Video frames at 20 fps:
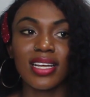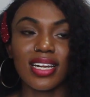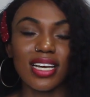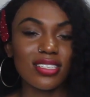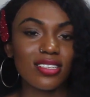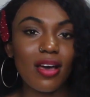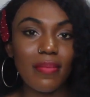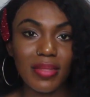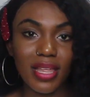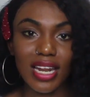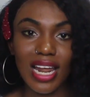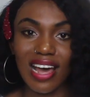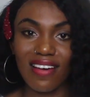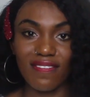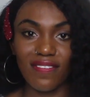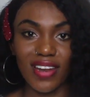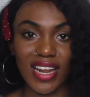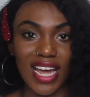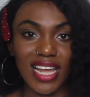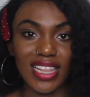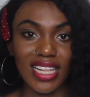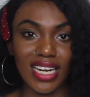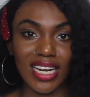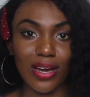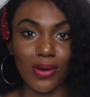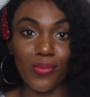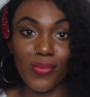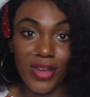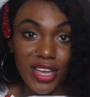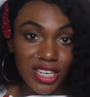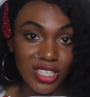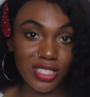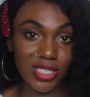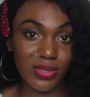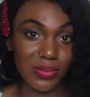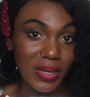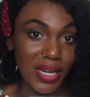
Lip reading: that's something that I've learned, and I wish